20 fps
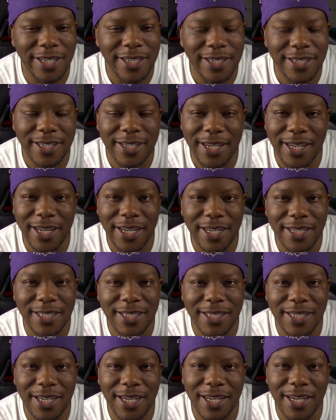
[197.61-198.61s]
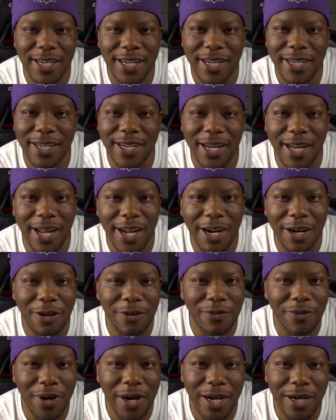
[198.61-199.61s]
slants, kind of like a
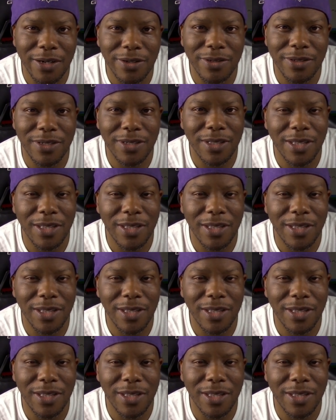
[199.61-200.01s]
out routes,